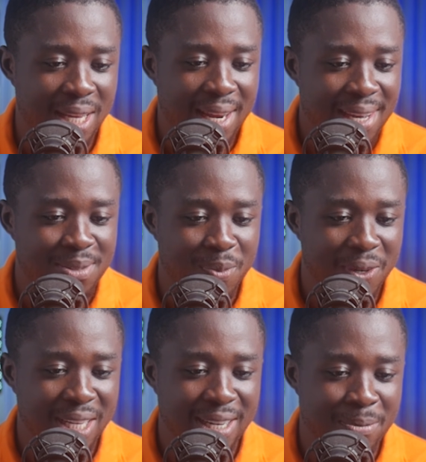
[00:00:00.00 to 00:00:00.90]
The next
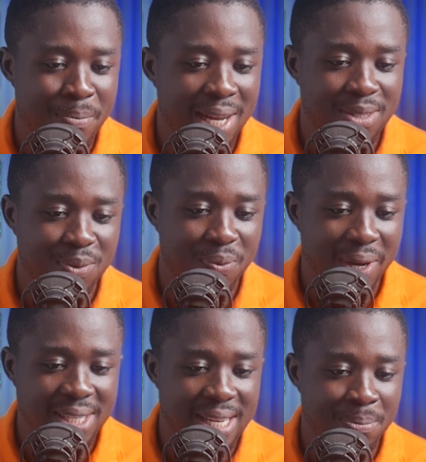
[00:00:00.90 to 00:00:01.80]
morning, the bat
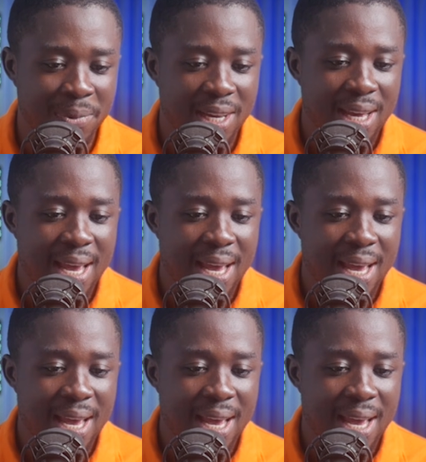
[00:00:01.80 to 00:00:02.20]
wakes up